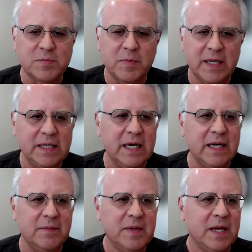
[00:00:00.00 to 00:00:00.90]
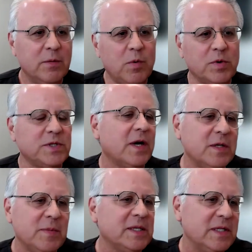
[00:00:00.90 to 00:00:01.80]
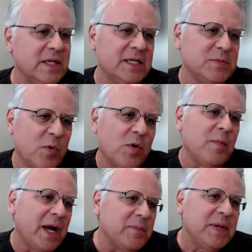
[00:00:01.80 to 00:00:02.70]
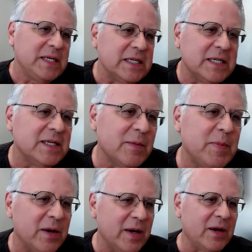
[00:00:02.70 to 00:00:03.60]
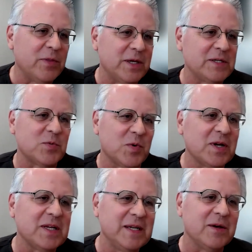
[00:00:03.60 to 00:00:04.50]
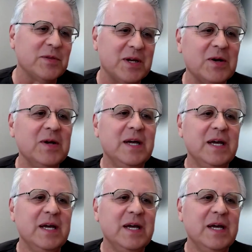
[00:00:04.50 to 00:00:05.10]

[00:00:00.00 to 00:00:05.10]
But what we're talking about today is more my opinion about how things work in healthcare.